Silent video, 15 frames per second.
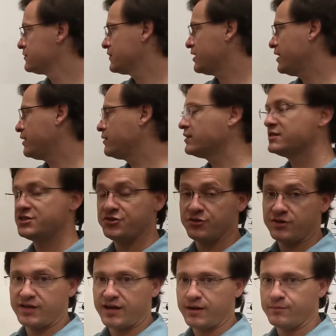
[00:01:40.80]
Okay, let's do
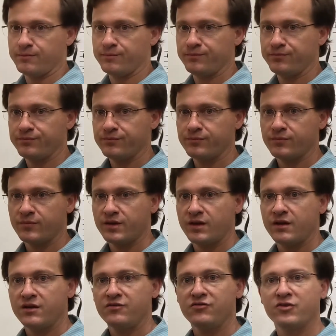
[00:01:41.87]
it again.
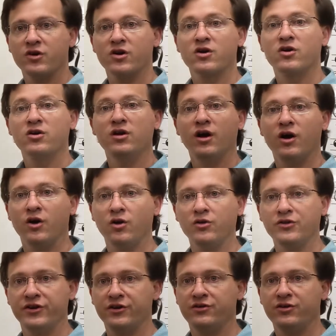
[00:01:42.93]
For a whole
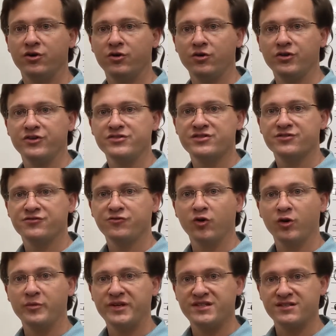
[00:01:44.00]
notes are
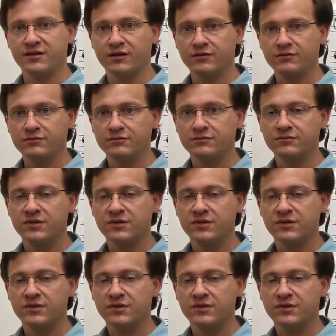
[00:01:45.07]
4 beats long.